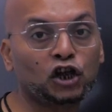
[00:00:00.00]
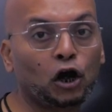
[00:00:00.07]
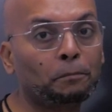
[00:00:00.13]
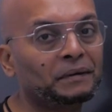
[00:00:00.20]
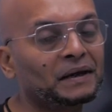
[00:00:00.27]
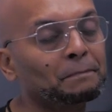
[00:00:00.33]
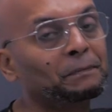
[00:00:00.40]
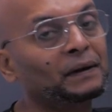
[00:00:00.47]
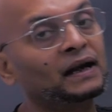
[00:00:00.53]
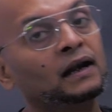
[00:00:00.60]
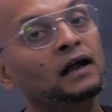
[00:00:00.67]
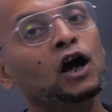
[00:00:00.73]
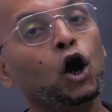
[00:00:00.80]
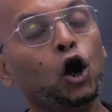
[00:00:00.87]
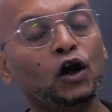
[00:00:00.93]
Now, people
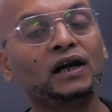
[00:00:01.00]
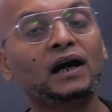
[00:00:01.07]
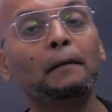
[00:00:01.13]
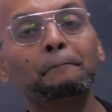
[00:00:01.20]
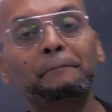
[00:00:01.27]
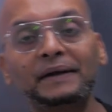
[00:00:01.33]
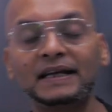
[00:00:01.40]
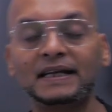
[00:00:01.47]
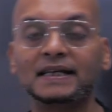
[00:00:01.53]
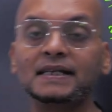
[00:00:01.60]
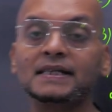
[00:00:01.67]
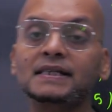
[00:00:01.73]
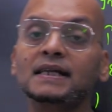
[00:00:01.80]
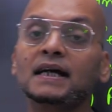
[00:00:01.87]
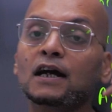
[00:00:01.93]
or companies,